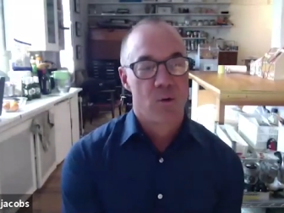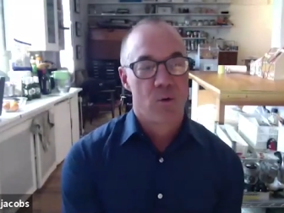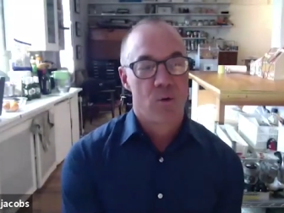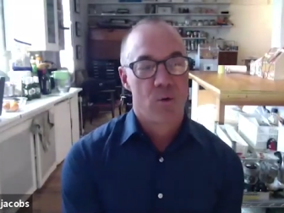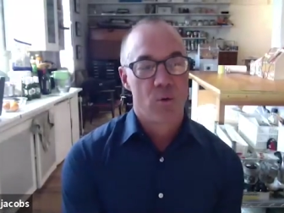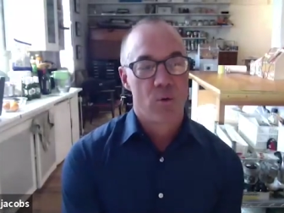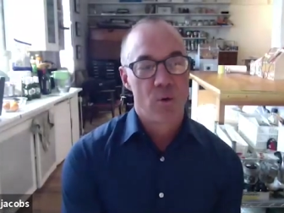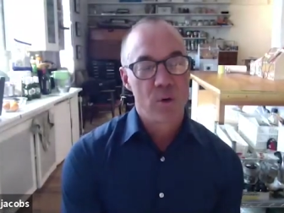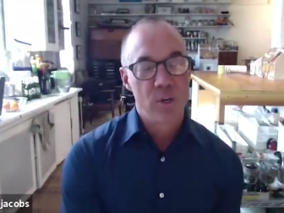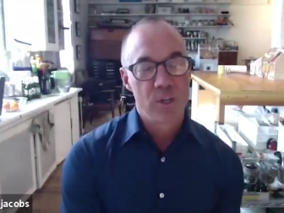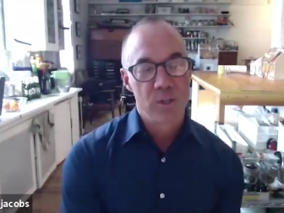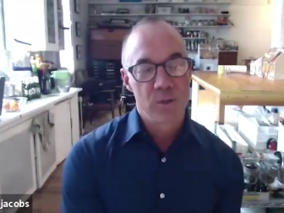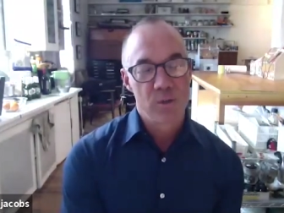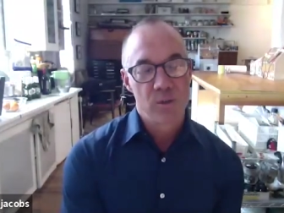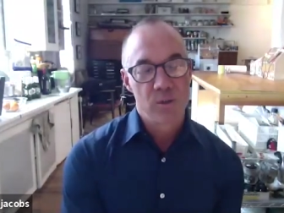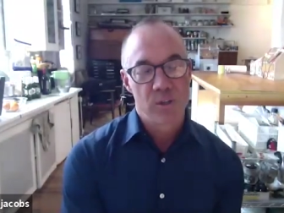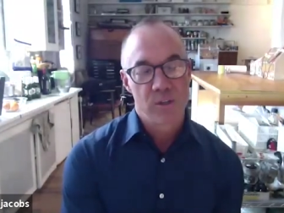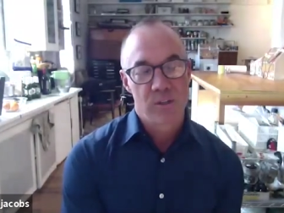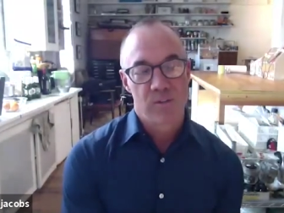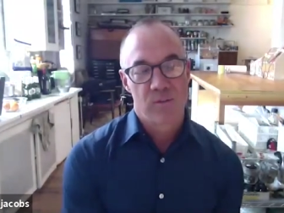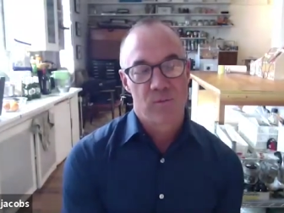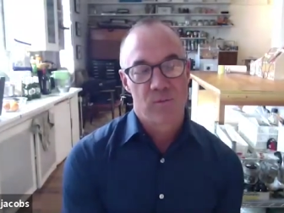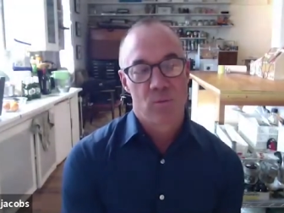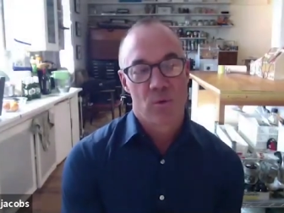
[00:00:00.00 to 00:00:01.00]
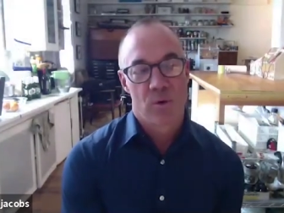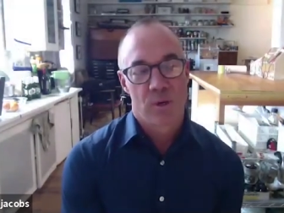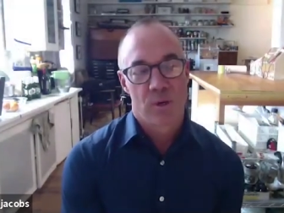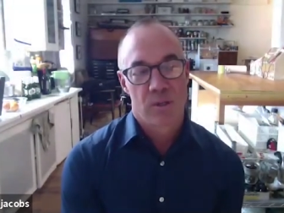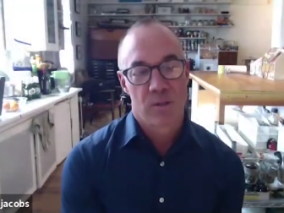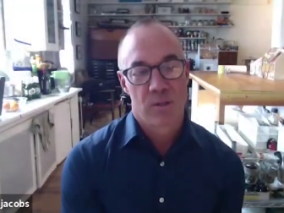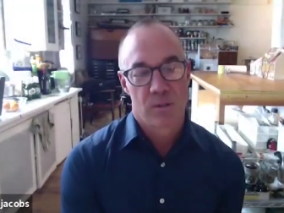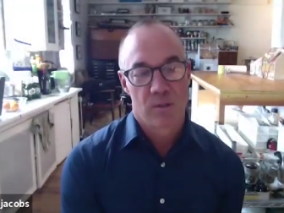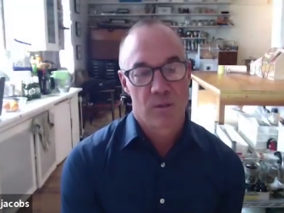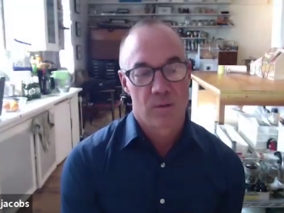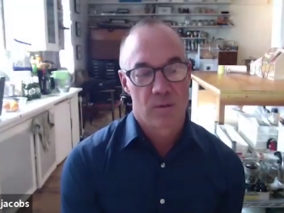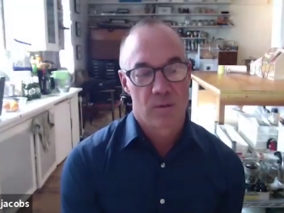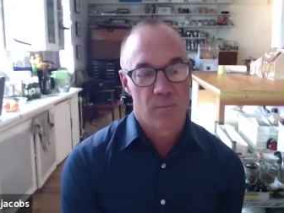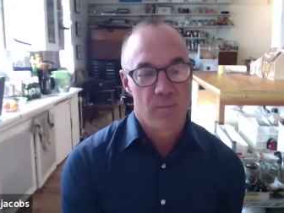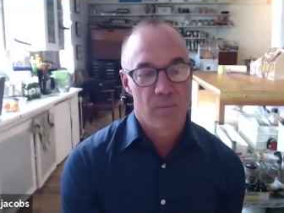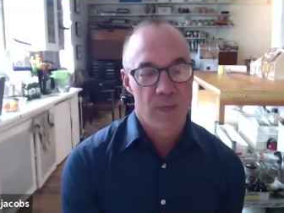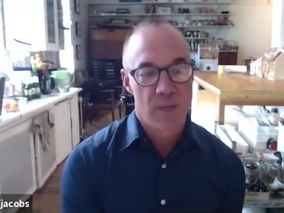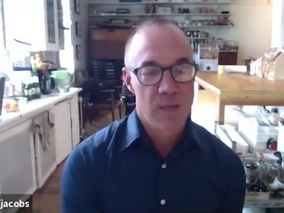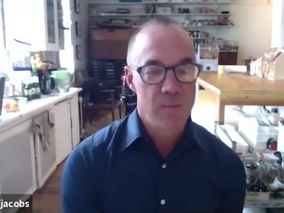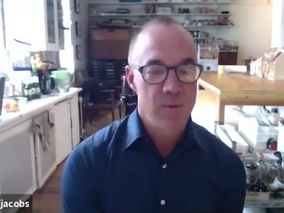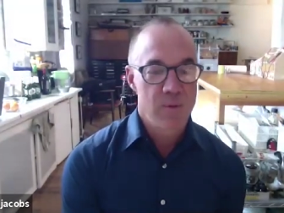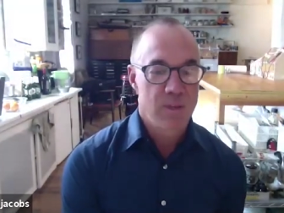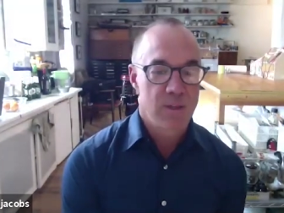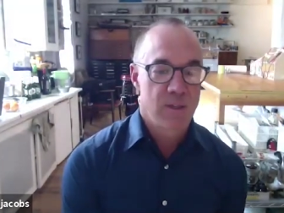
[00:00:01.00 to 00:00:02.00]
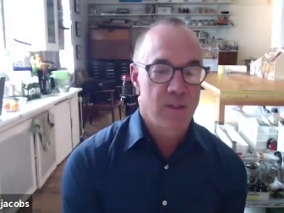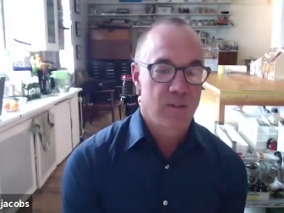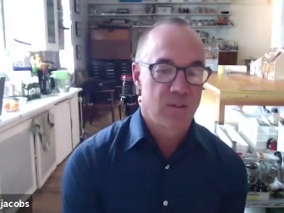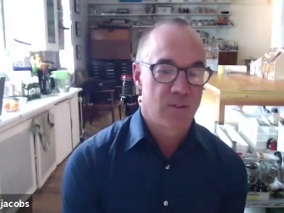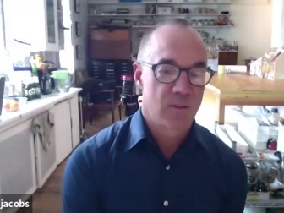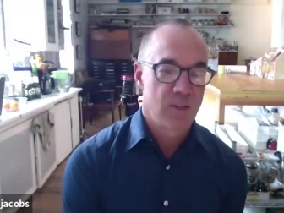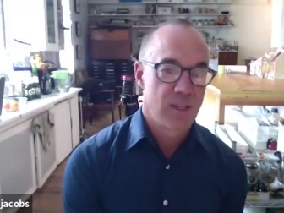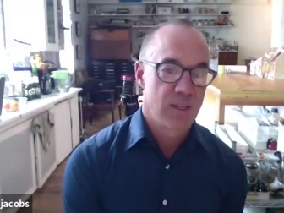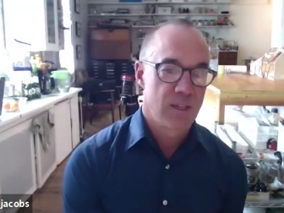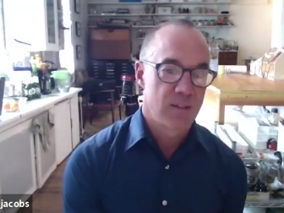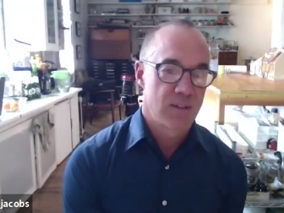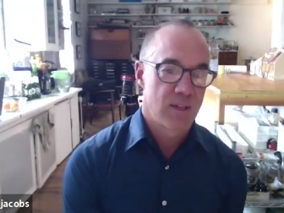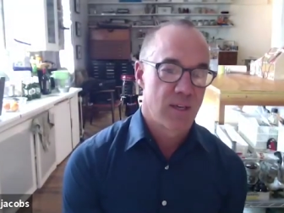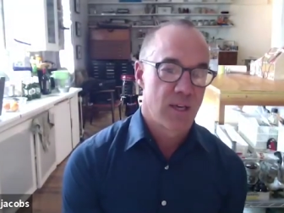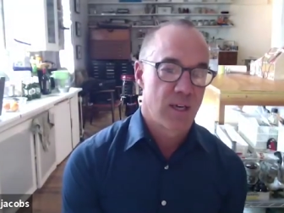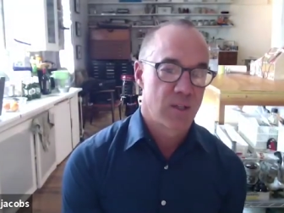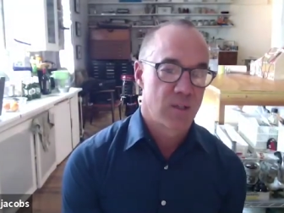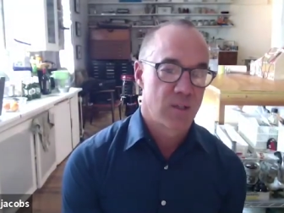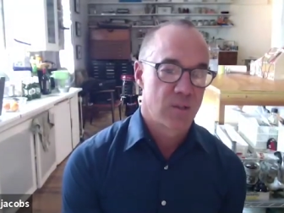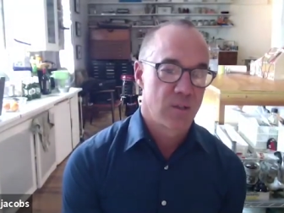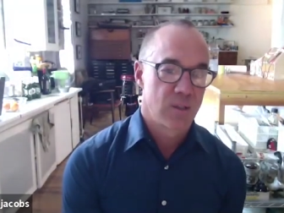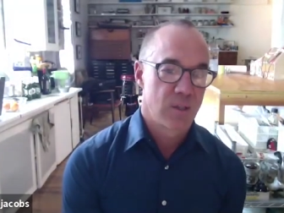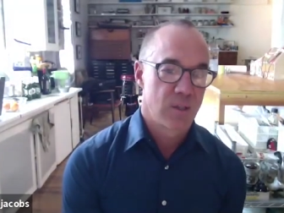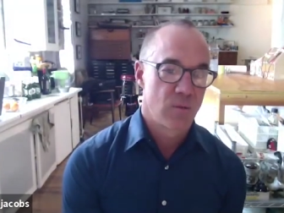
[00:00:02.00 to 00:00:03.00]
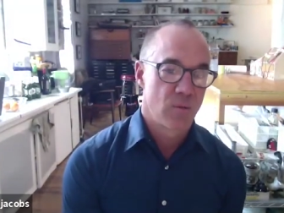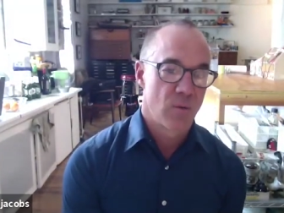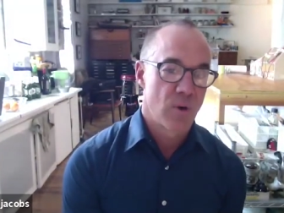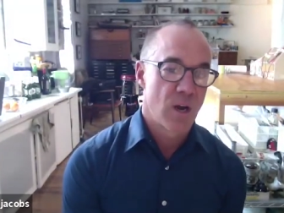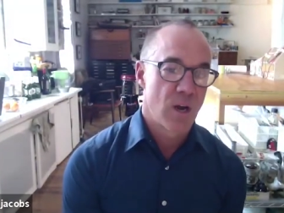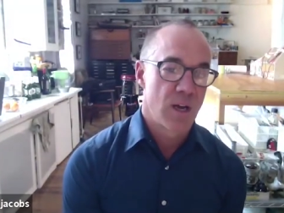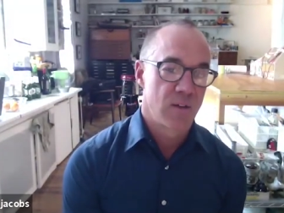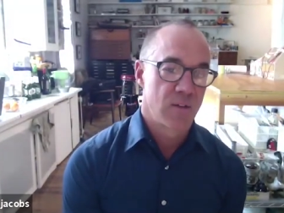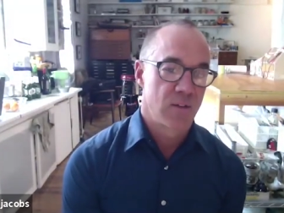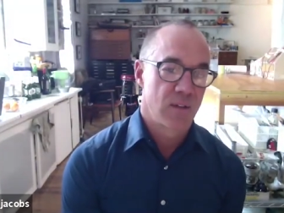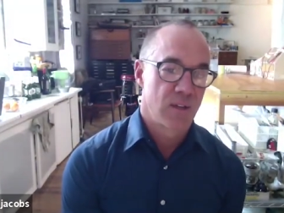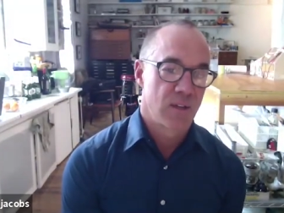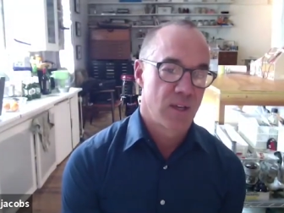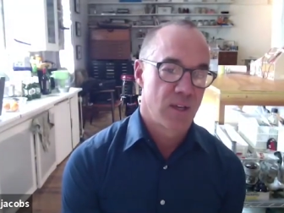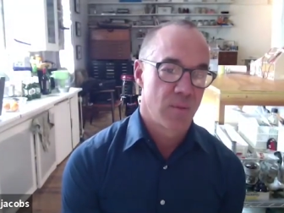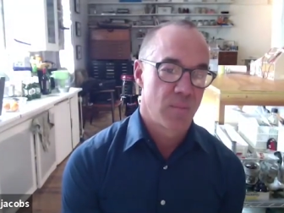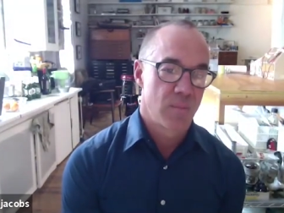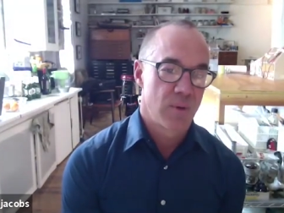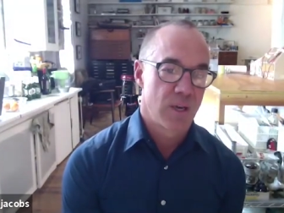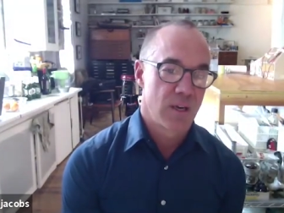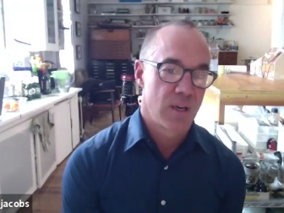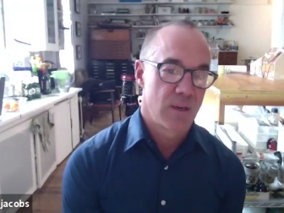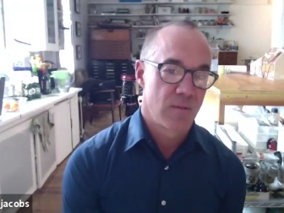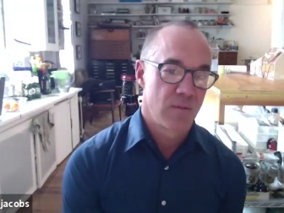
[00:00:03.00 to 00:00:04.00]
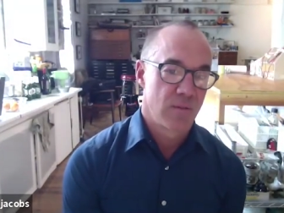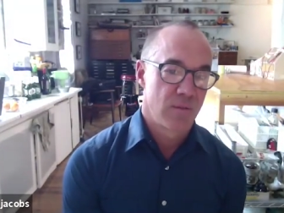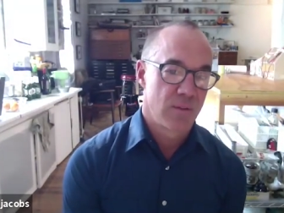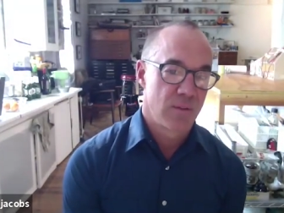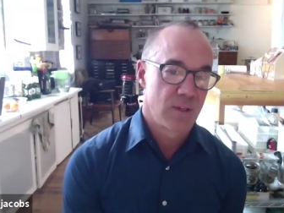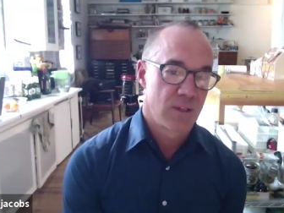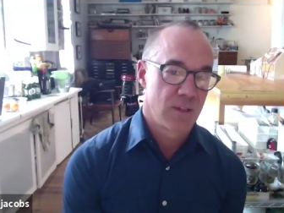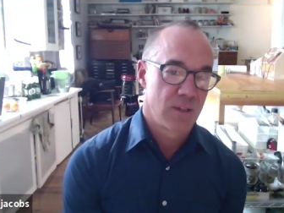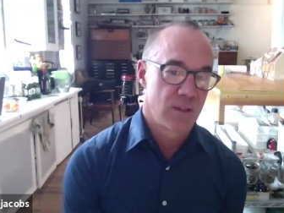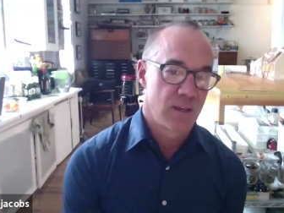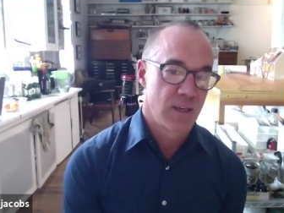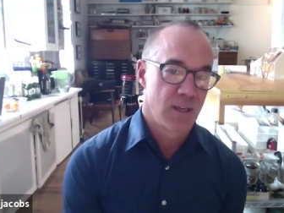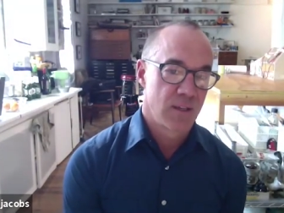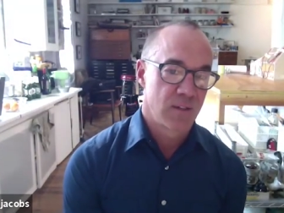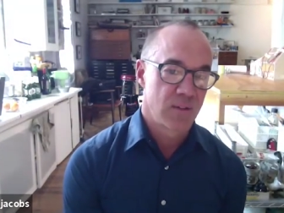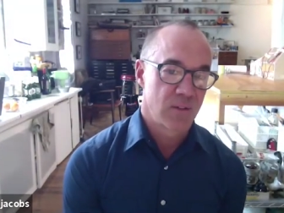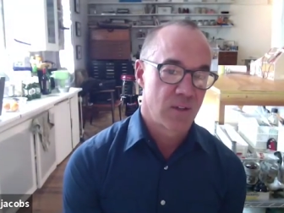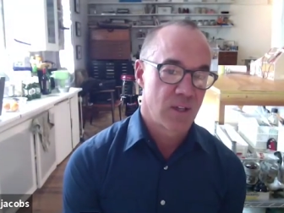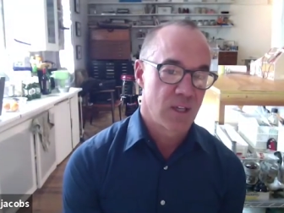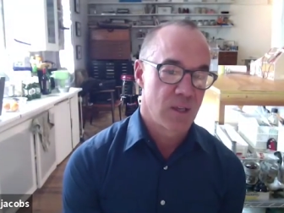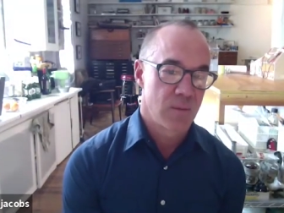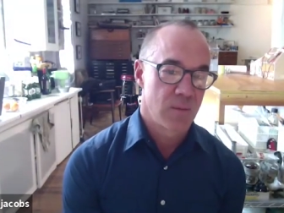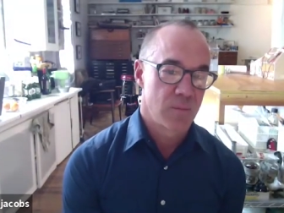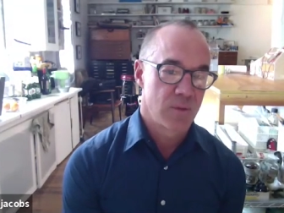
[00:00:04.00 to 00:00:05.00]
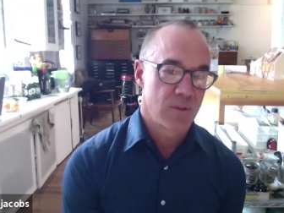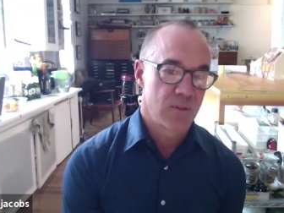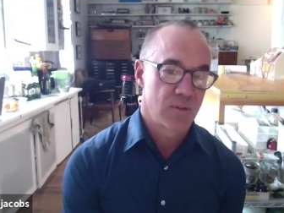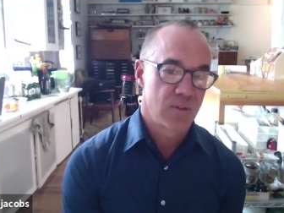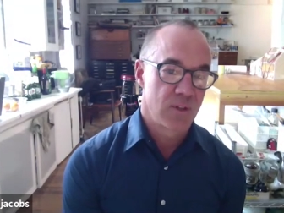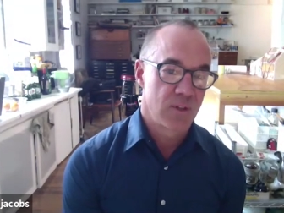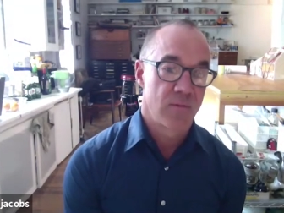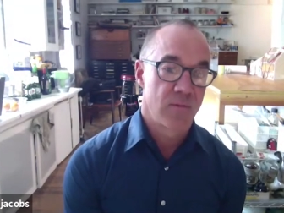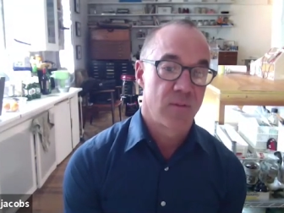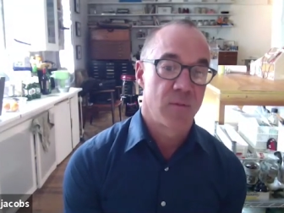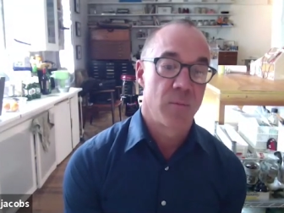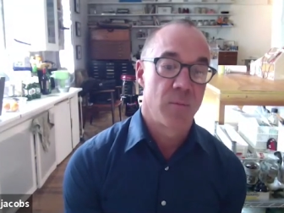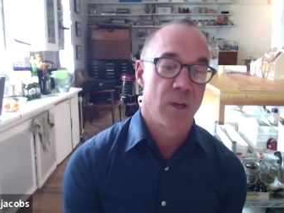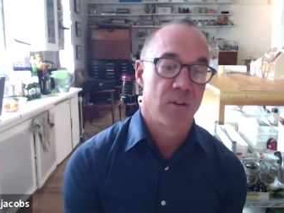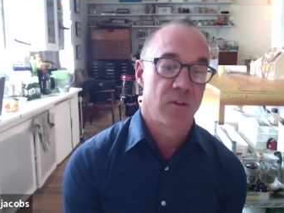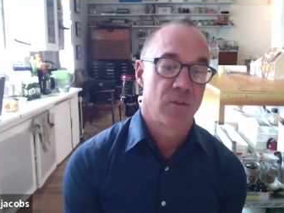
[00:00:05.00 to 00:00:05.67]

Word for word: or you could wonder maybe this thing is actually rising up out of the landscape itself,